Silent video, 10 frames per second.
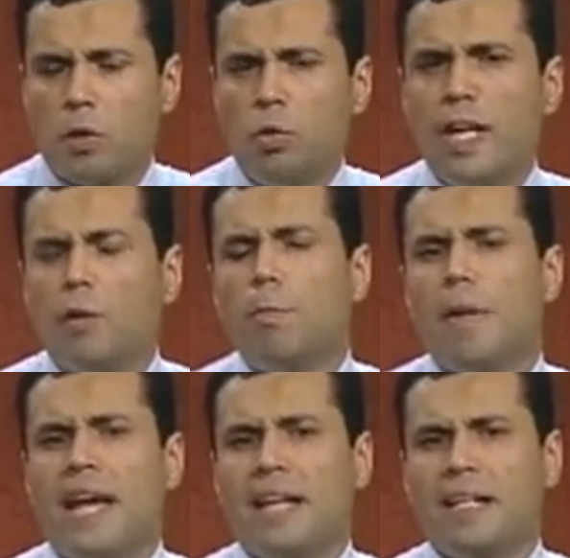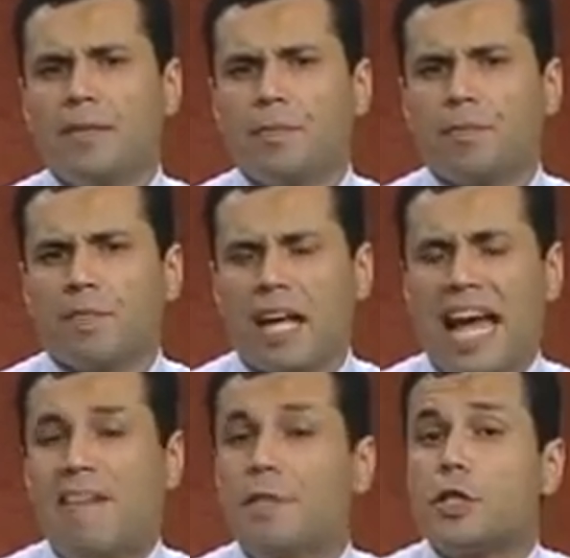Real men
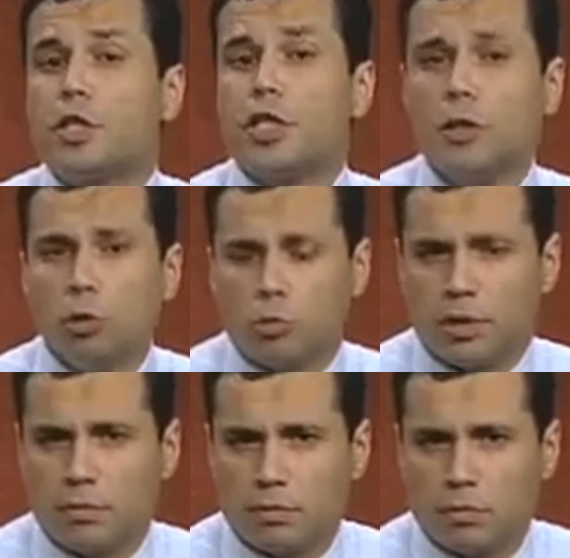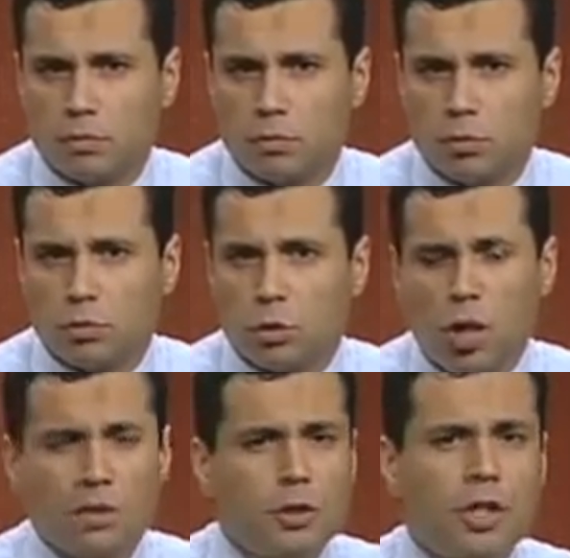have children,
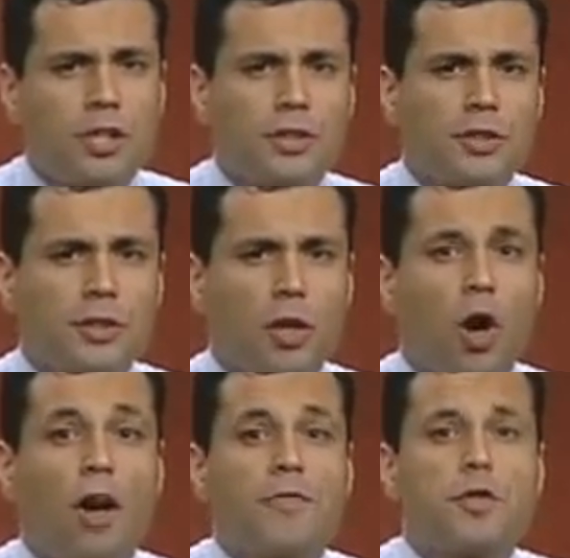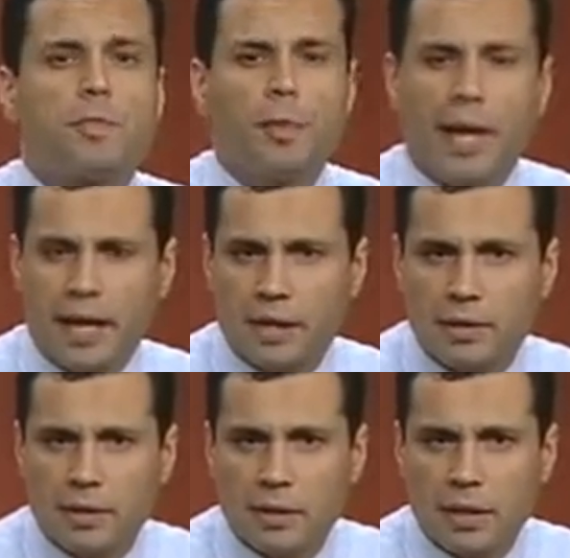not just offspring.
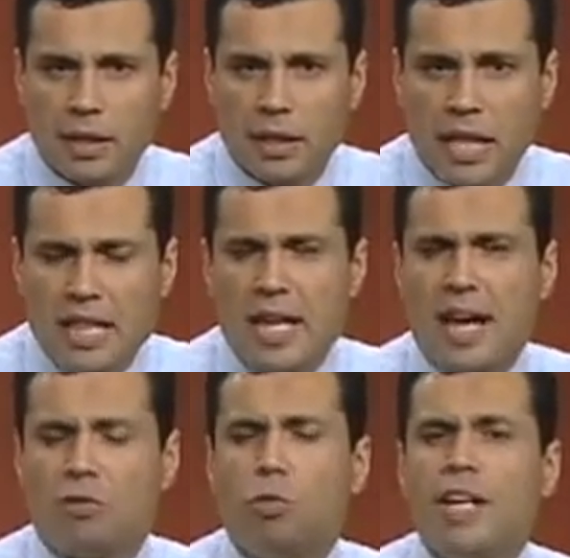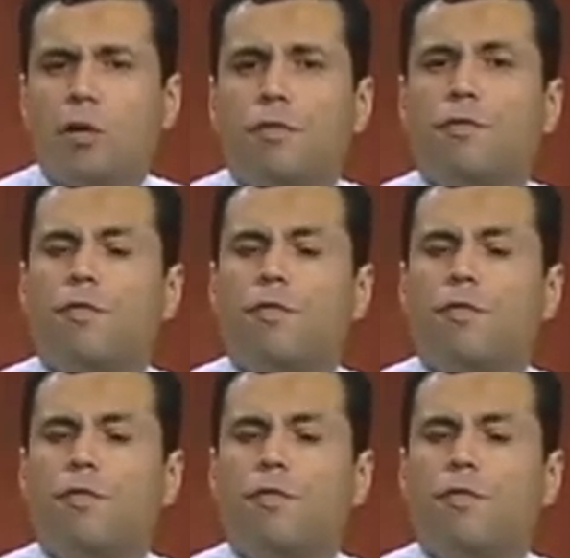They are real